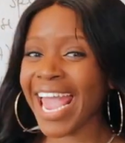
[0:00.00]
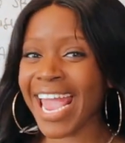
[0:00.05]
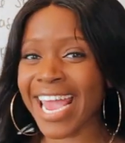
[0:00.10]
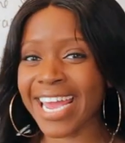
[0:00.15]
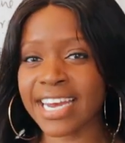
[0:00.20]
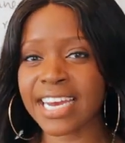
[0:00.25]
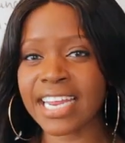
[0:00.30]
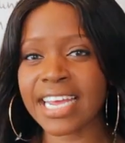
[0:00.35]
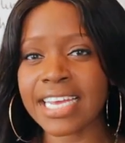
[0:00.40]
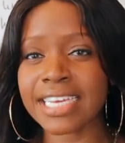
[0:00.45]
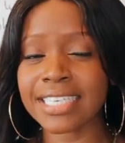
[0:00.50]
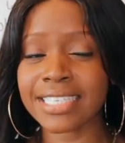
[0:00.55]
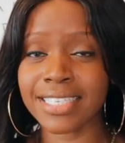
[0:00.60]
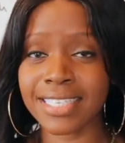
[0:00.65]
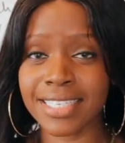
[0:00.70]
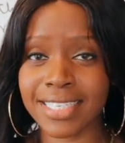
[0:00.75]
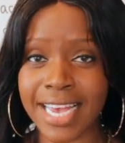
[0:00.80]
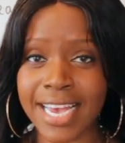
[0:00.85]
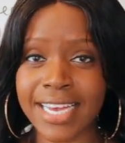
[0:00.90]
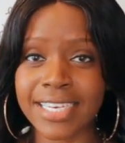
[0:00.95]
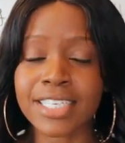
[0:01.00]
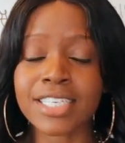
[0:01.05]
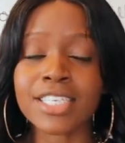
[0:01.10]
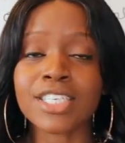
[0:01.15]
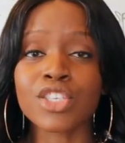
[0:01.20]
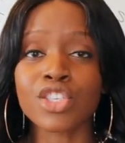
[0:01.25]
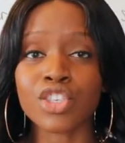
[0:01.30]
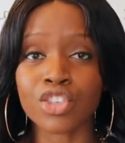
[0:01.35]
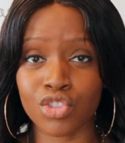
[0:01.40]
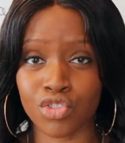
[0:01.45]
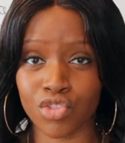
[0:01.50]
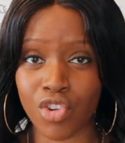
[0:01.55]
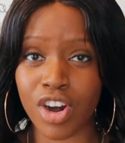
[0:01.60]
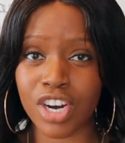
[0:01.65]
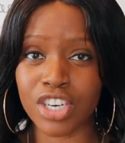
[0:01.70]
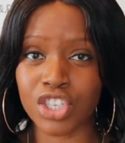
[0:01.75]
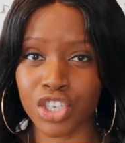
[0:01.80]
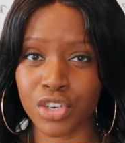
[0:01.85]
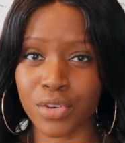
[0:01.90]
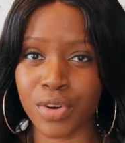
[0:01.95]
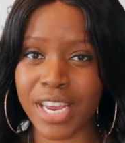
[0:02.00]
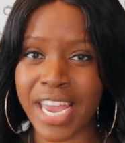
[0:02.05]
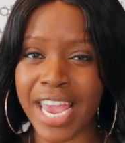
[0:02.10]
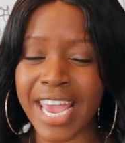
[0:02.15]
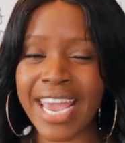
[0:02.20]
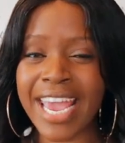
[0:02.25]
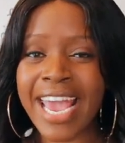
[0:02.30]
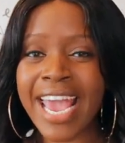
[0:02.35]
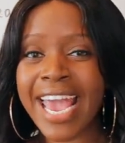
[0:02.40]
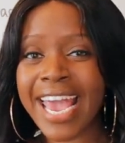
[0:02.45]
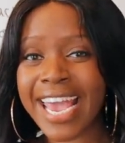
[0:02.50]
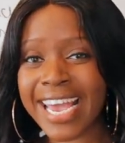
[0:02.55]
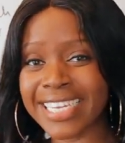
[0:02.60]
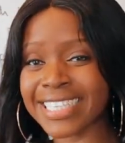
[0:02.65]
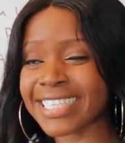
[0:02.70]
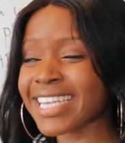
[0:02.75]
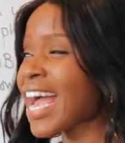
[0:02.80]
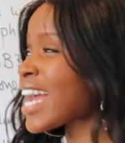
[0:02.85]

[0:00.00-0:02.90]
any set structure, okay? It's